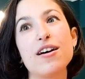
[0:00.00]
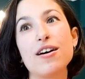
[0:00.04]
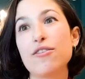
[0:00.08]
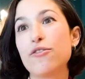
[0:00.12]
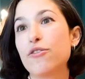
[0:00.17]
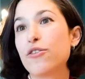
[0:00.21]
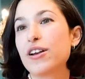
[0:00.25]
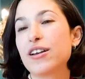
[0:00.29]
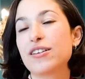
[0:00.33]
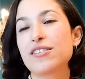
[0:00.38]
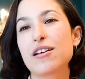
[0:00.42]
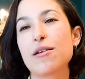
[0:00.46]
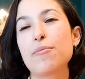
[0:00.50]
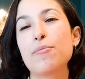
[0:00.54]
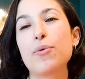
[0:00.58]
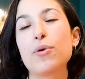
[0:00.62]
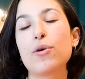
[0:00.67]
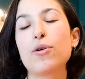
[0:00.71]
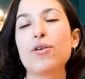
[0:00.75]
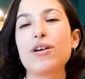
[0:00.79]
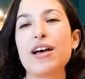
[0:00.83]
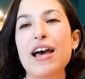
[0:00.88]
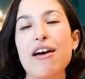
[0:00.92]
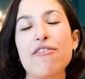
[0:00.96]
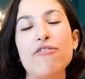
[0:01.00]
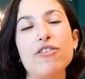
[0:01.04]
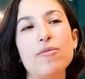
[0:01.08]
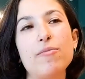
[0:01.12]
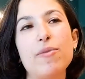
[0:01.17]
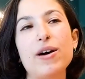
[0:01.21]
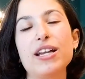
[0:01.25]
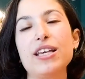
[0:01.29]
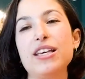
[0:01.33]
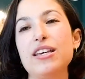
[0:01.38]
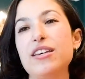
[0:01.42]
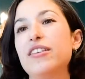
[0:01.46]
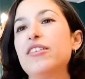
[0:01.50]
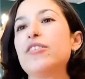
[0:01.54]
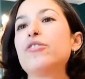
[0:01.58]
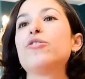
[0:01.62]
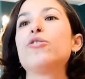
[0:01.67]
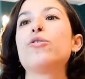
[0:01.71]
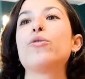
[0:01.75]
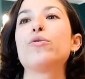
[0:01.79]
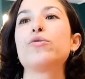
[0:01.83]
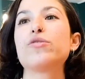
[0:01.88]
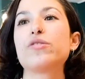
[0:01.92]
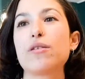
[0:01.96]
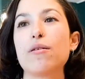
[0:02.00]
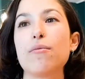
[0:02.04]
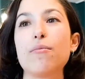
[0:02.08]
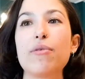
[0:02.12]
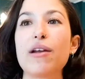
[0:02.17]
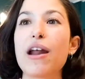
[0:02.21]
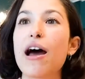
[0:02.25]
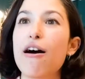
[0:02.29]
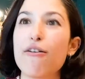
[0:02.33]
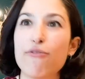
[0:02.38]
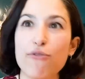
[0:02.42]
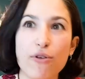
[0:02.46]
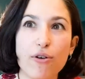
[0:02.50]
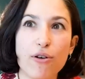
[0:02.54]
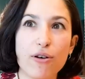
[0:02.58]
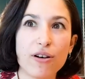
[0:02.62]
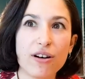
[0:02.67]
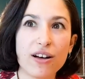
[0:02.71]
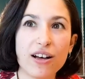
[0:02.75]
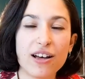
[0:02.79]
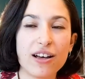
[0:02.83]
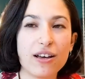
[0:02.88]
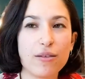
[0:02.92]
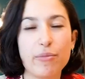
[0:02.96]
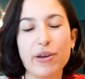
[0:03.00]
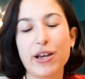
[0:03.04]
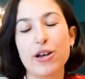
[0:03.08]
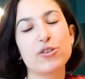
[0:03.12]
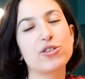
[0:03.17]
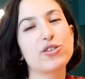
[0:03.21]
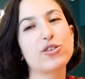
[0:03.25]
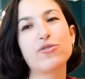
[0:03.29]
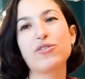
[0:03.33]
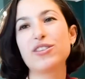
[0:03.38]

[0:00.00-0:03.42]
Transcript: For example, everybody here knows bravo because of